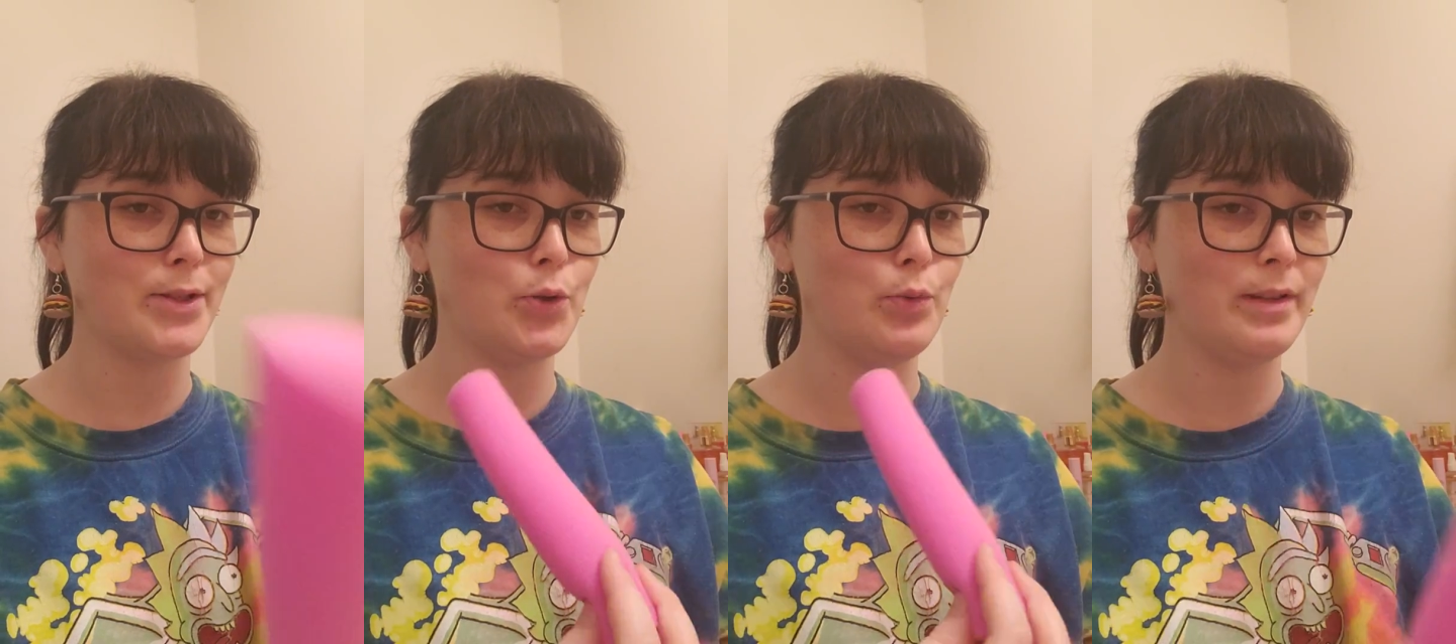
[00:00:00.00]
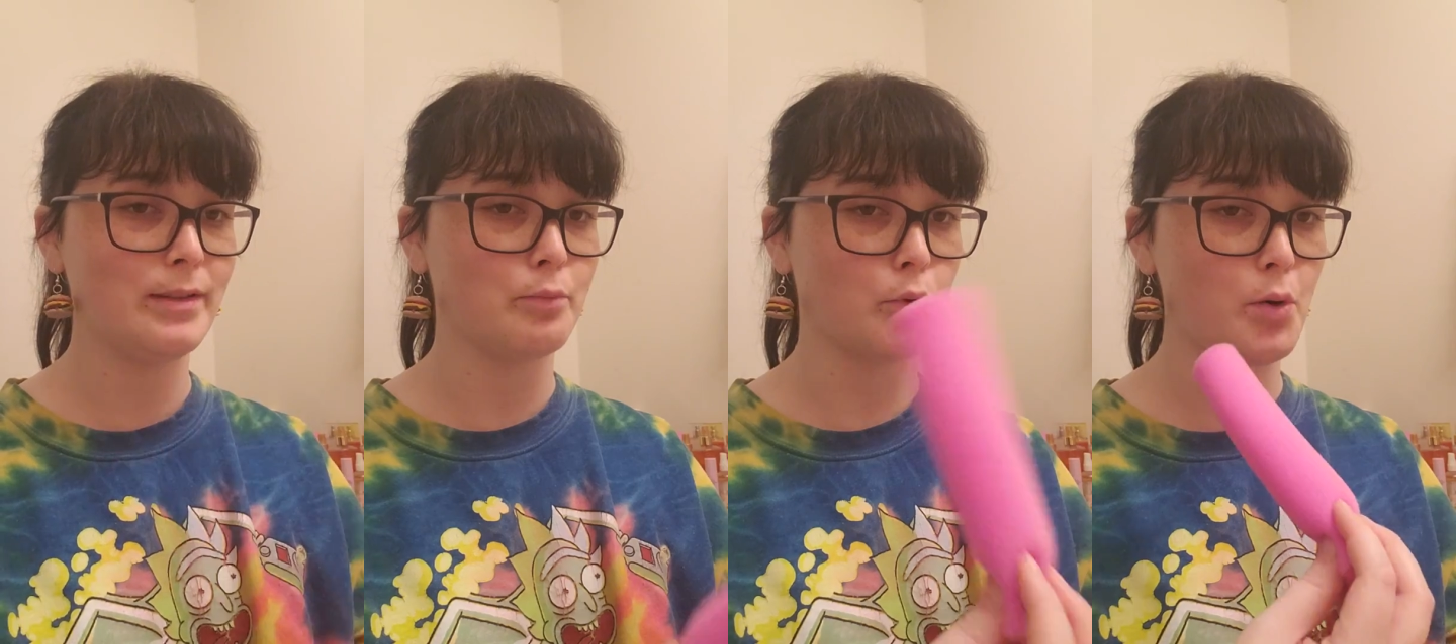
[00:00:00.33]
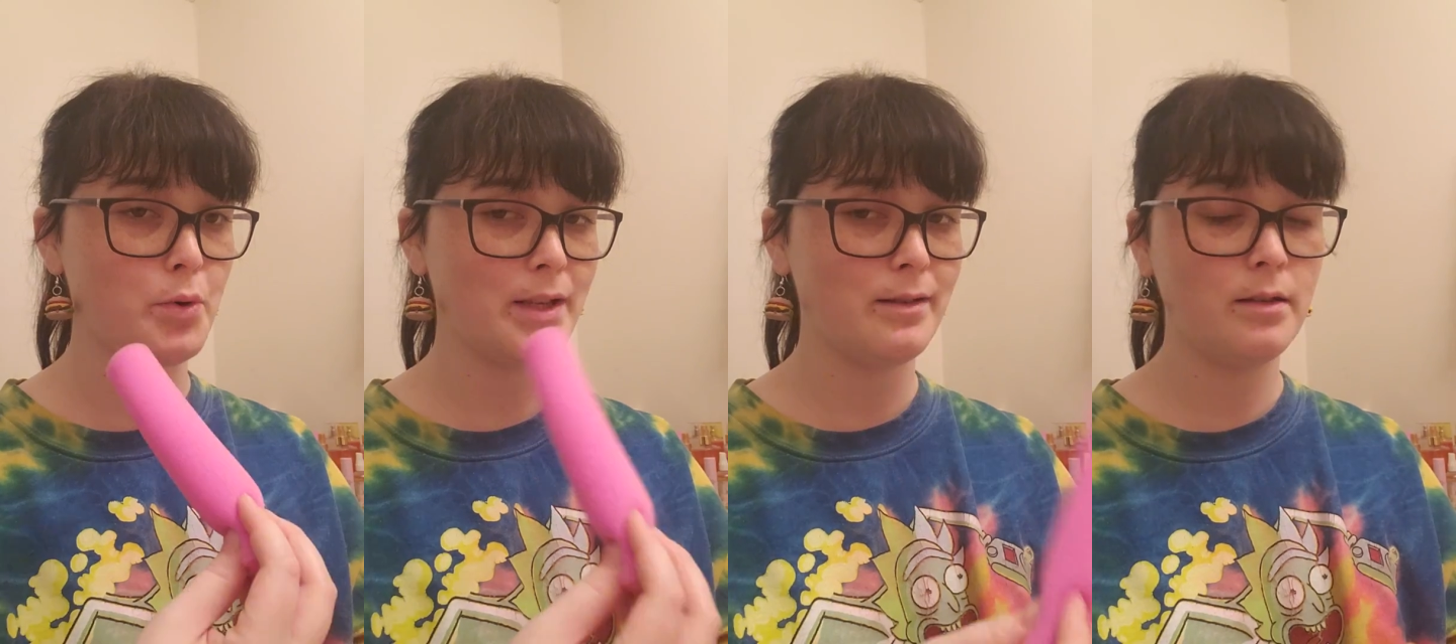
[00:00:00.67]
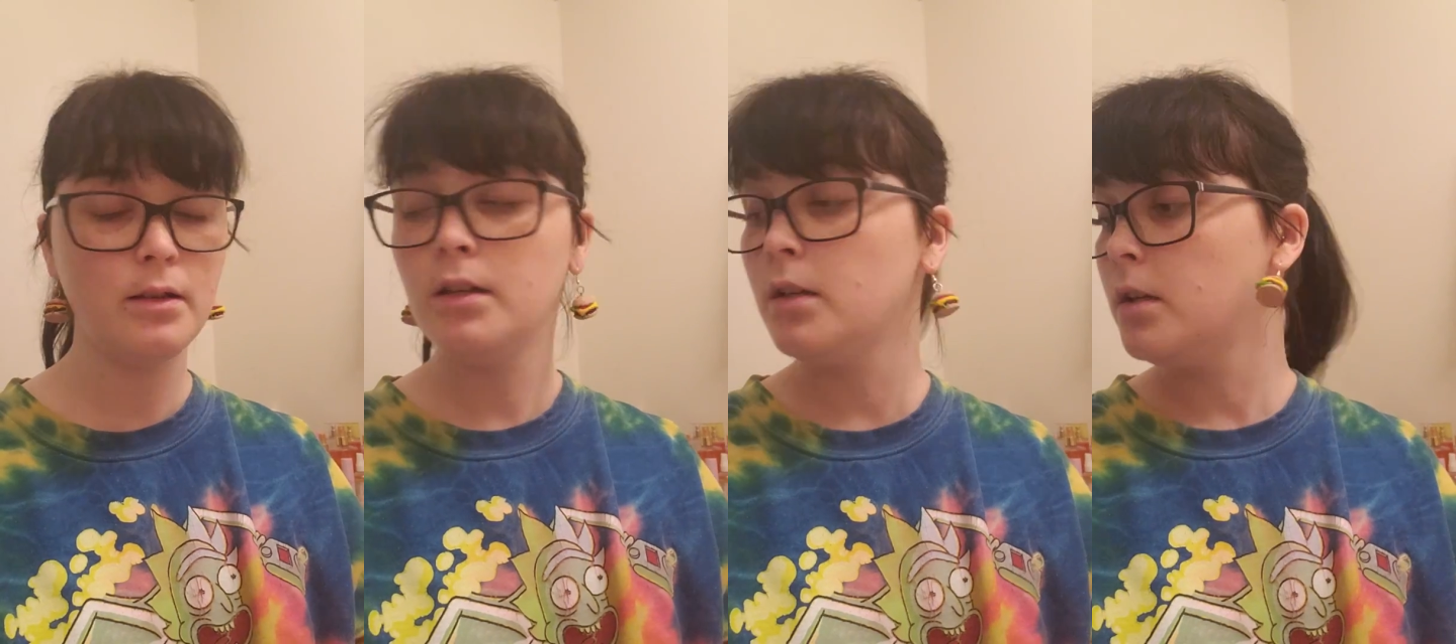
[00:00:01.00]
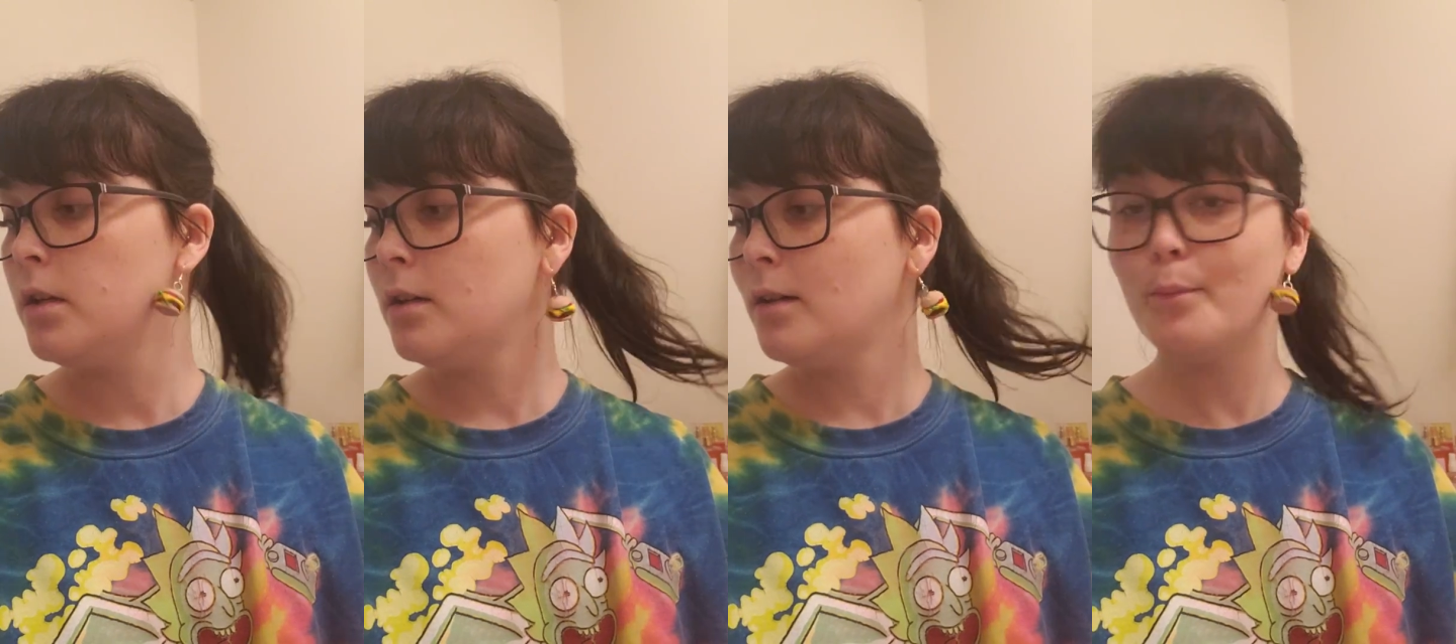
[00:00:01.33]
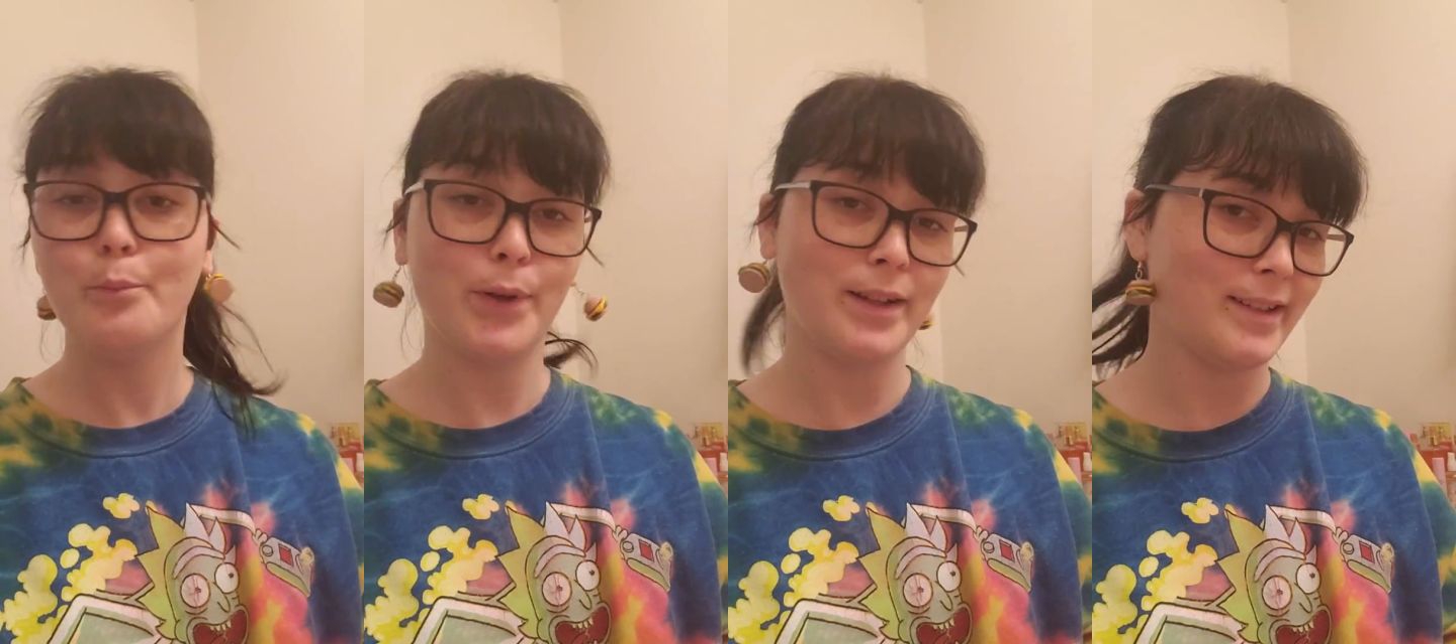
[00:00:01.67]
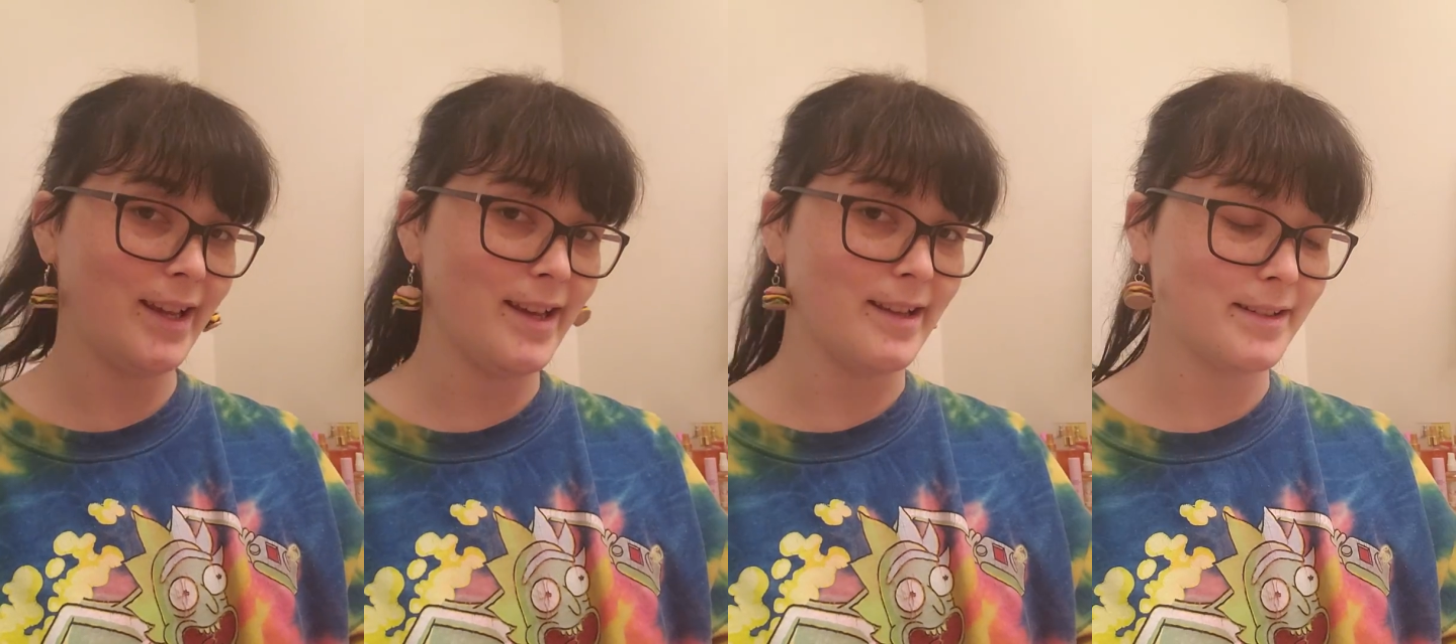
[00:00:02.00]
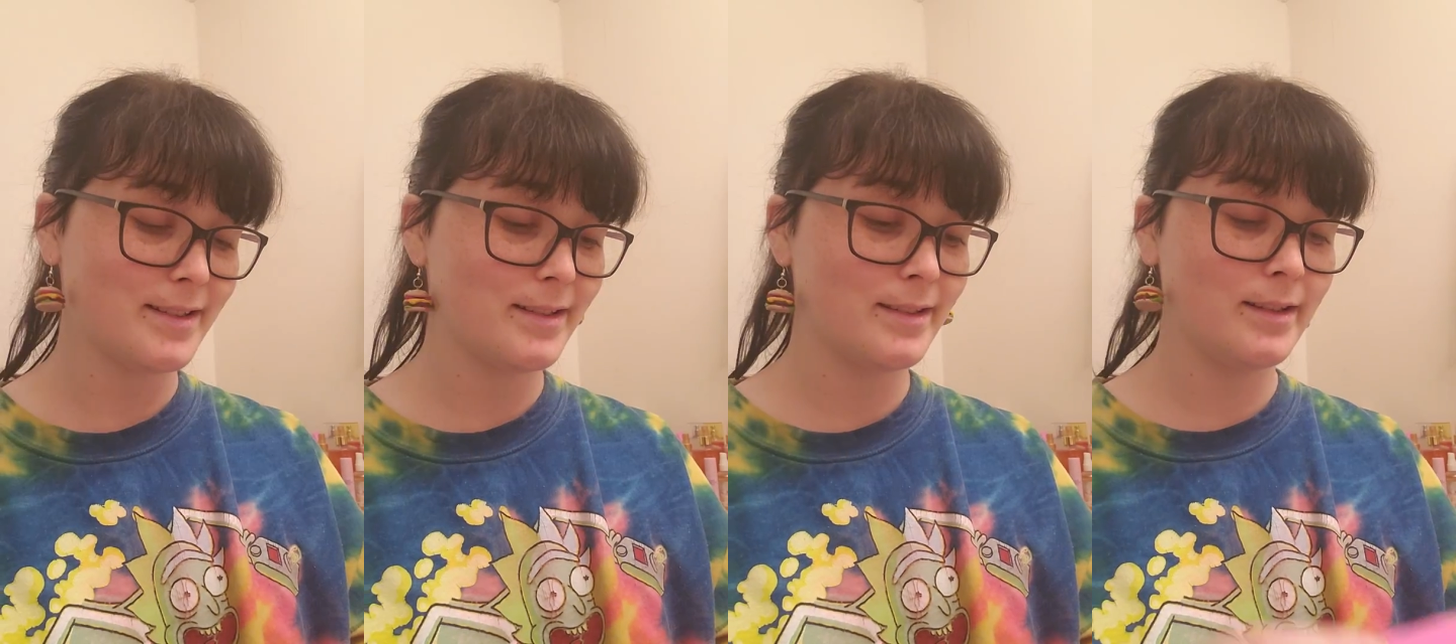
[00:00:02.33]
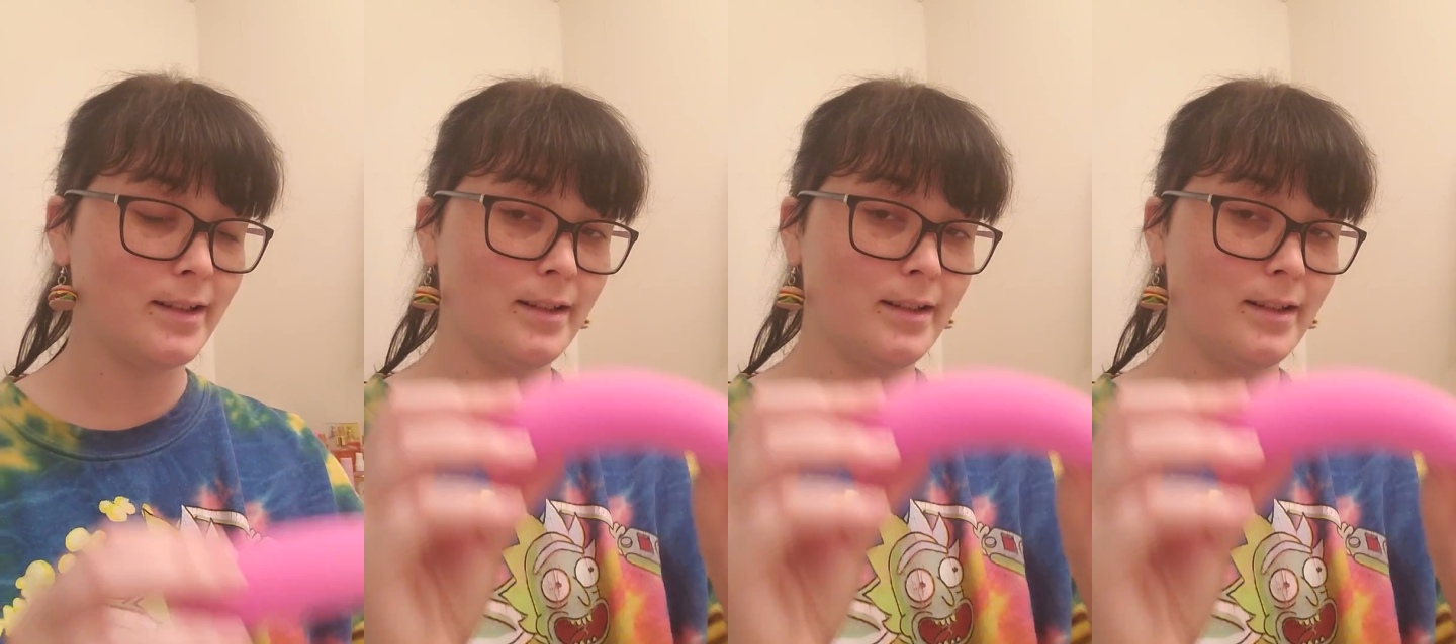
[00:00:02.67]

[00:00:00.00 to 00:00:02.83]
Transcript: tooth is broken. But yes,